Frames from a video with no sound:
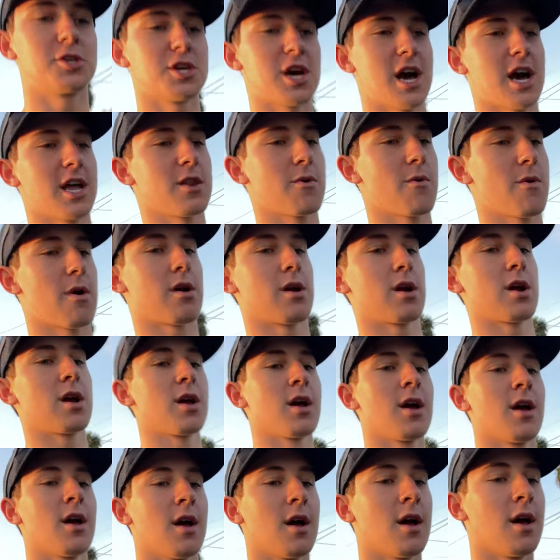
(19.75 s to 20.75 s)
January.
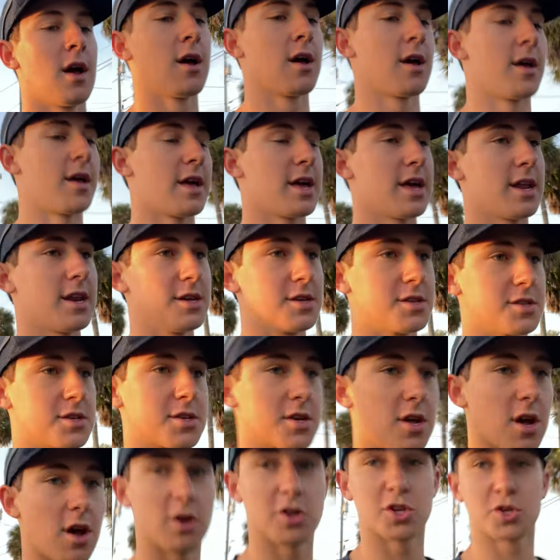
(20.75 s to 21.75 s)
It
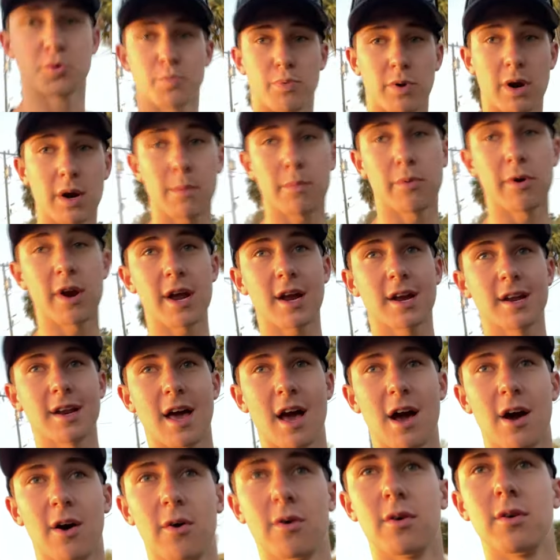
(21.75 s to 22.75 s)
is spring break
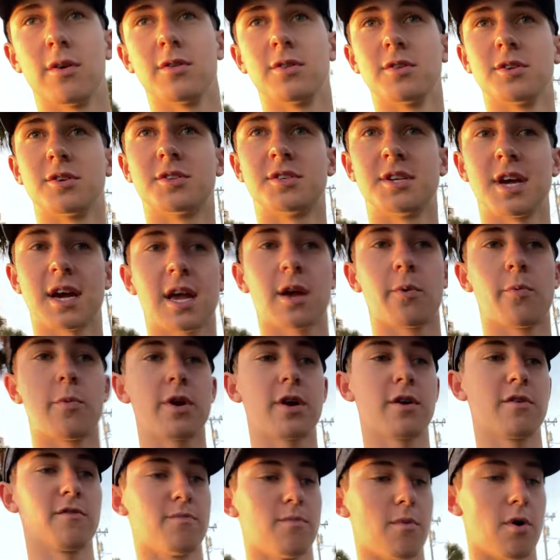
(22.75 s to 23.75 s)
now, the second
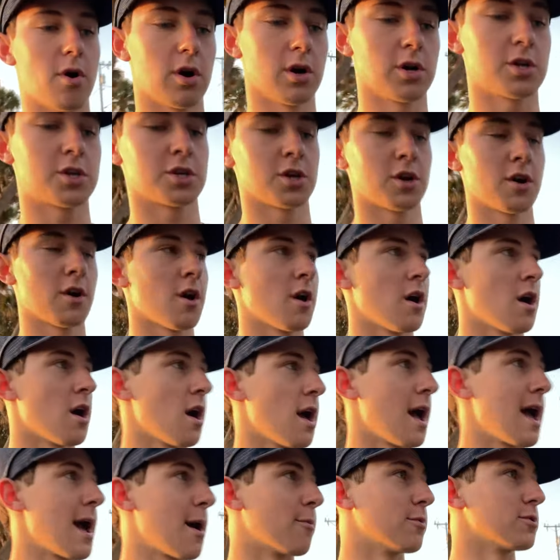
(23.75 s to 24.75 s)
week of March,
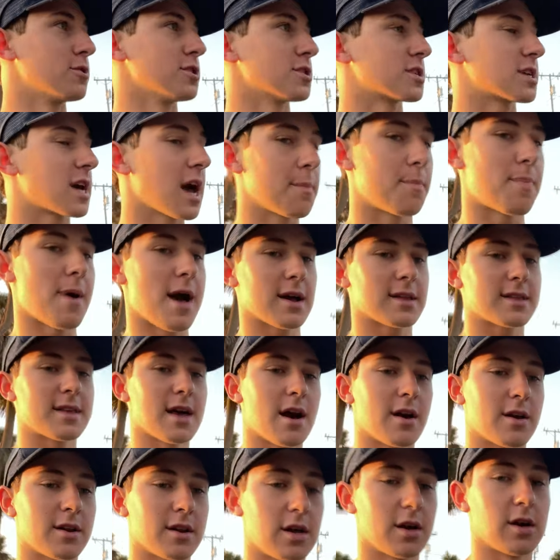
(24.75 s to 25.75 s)
and we just got back
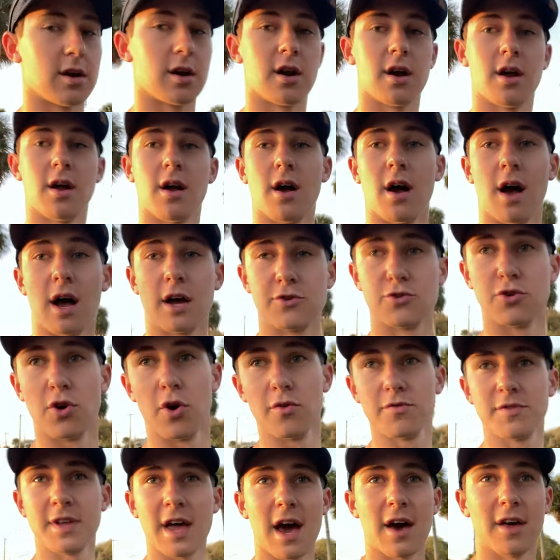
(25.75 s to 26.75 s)
down here. I
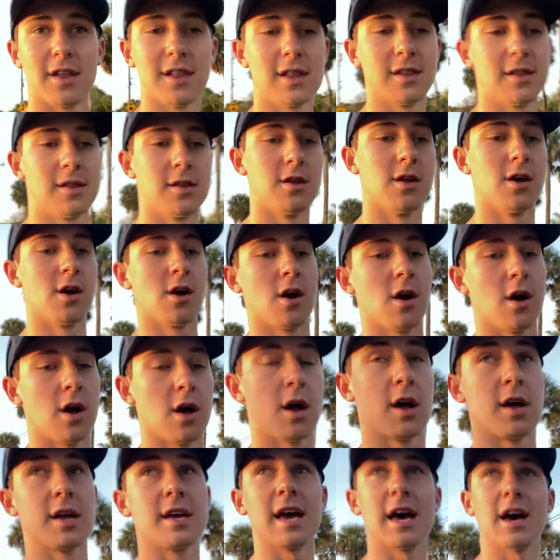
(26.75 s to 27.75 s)
drove down
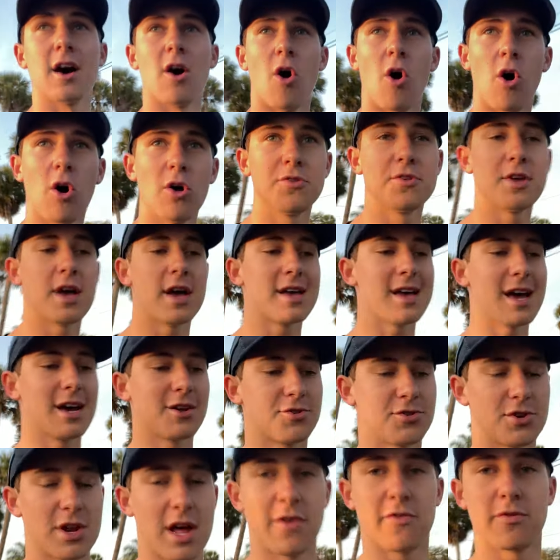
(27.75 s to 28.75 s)
yet all day
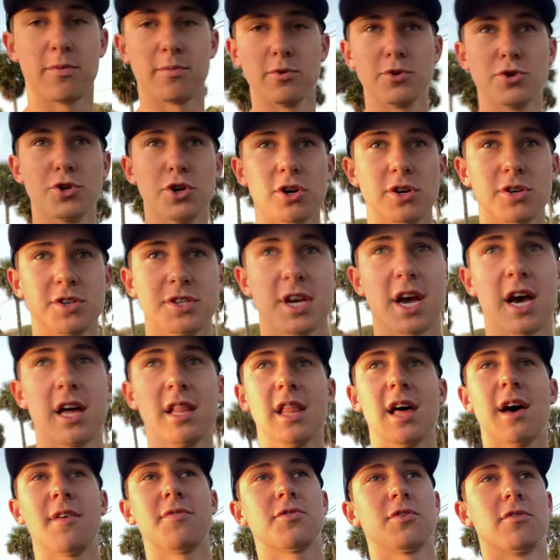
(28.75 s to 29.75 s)
yesterday from New Jersey. I
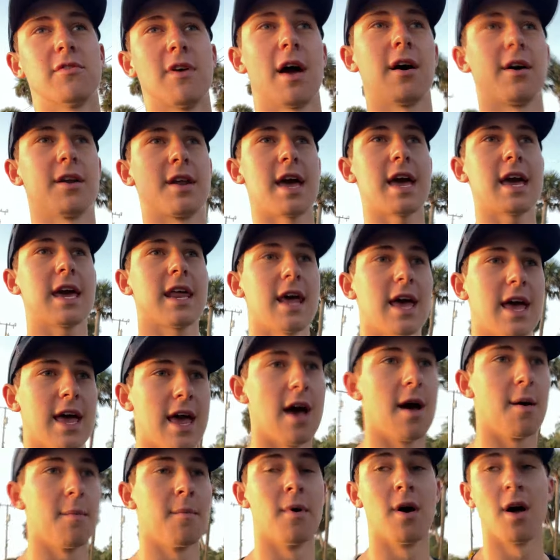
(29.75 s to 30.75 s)
left around 8
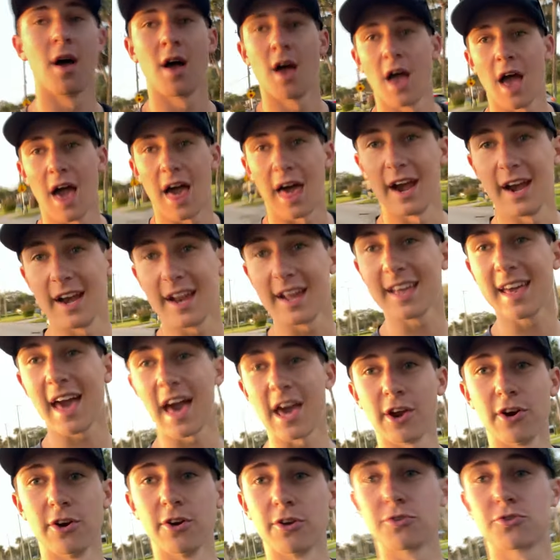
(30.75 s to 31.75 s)
a.m. I didn't
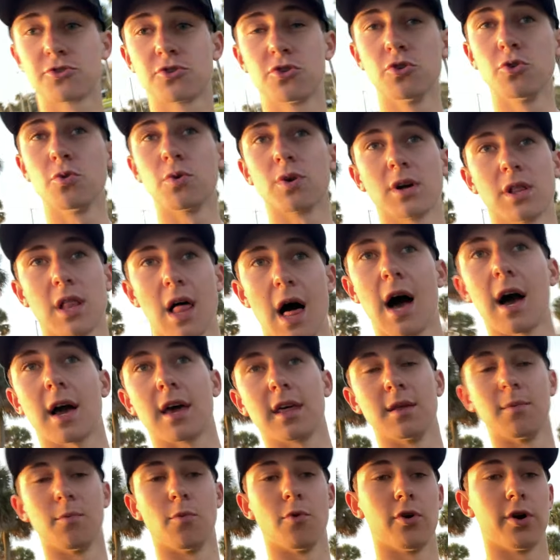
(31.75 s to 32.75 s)
get here till two o'clock
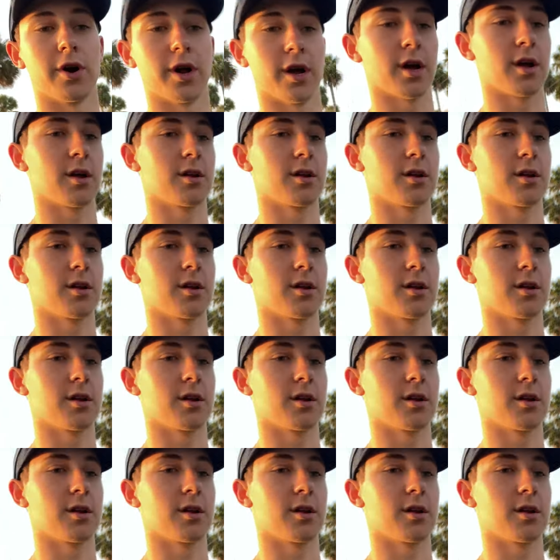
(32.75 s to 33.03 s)
in the morning.